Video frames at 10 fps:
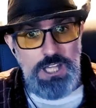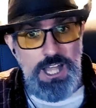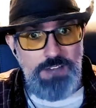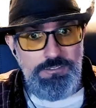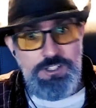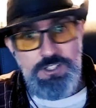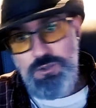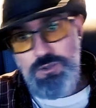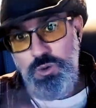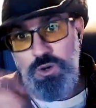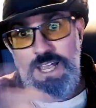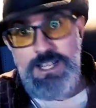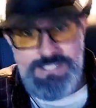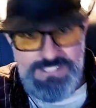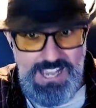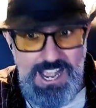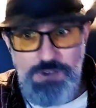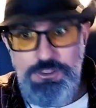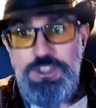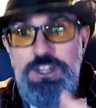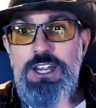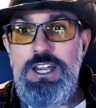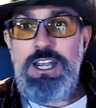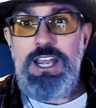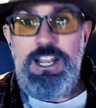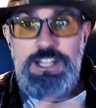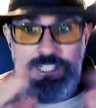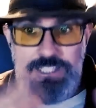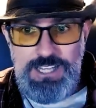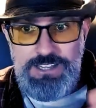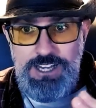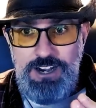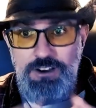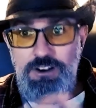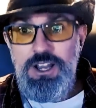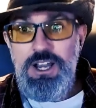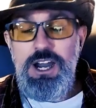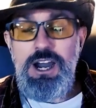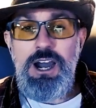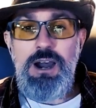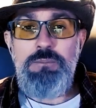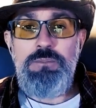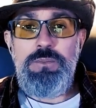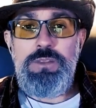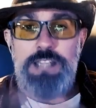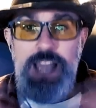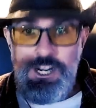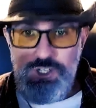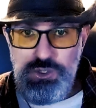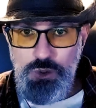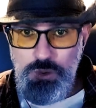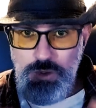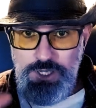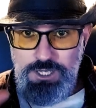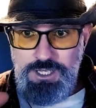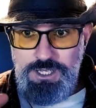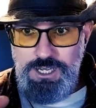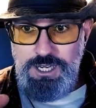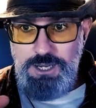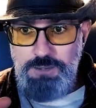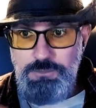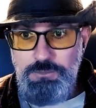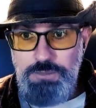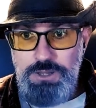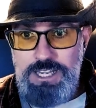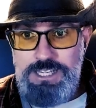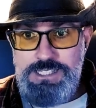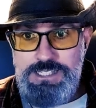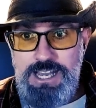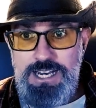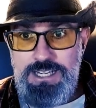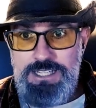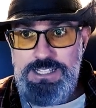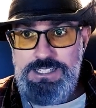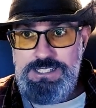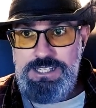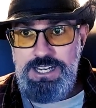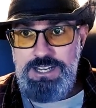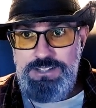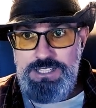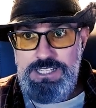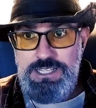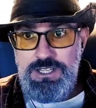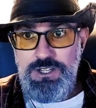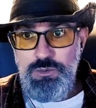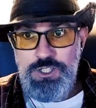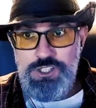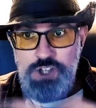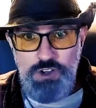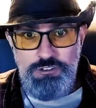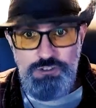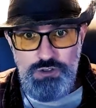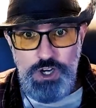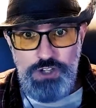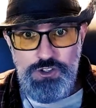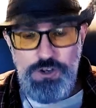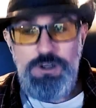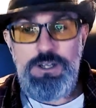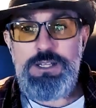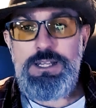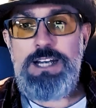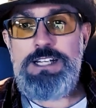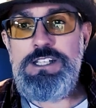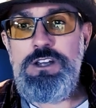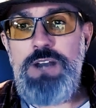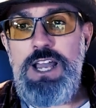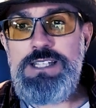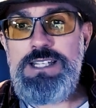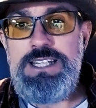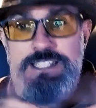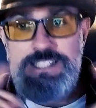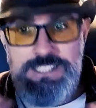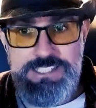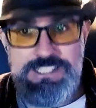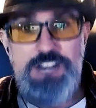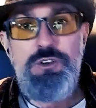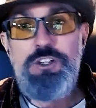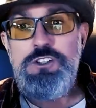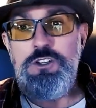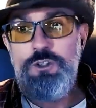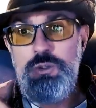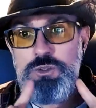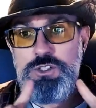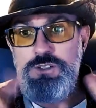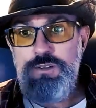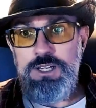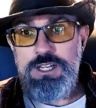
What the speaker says: a left or head south and then get there. The actual place that is the Richat Structure that is known as, it is concentric circles,